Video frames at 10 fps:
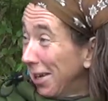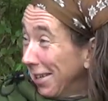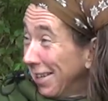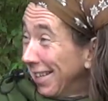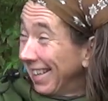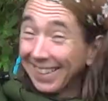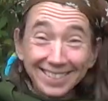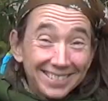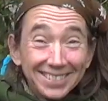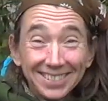
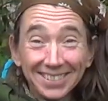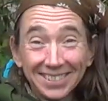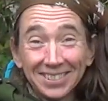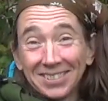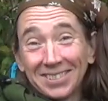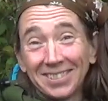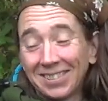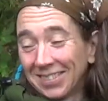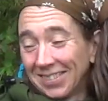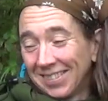
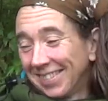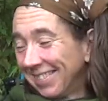The person shown says nothing.